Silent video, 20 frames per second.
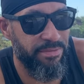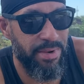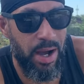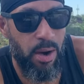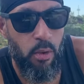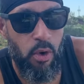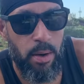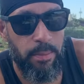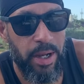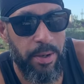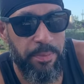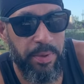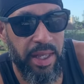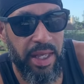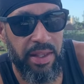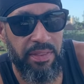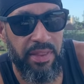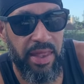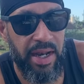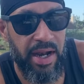mile warm up
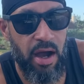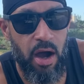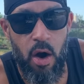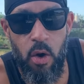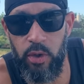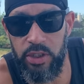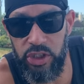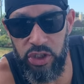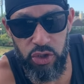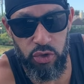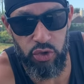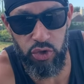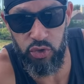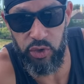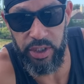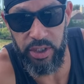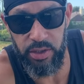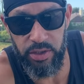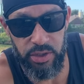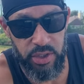in, then I always do
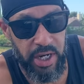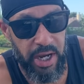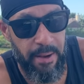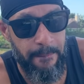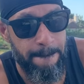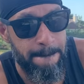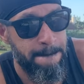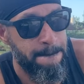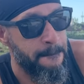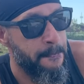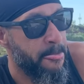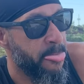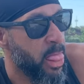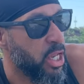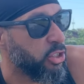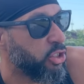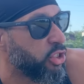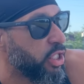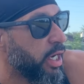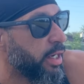drills, right?
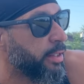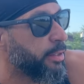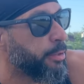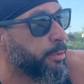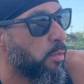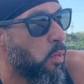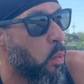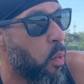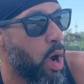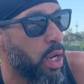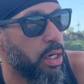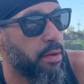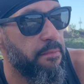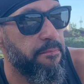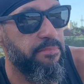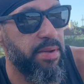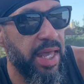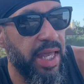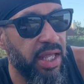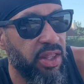So one of
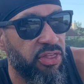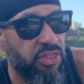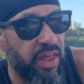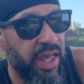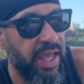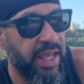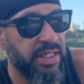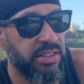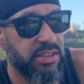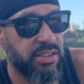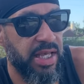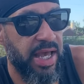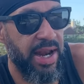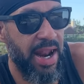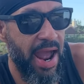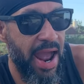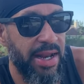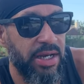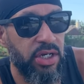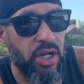the big things
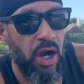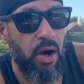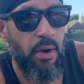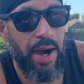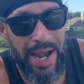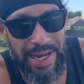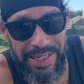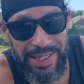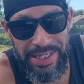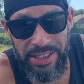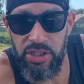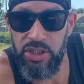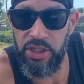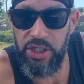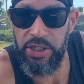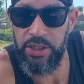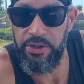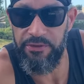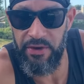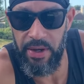that I know I need to
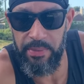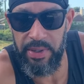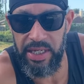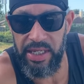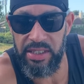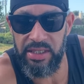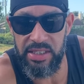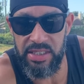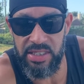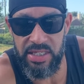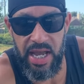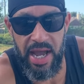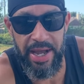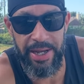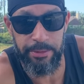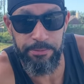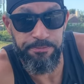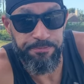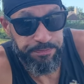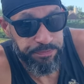do if I'm going to hit this
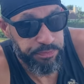time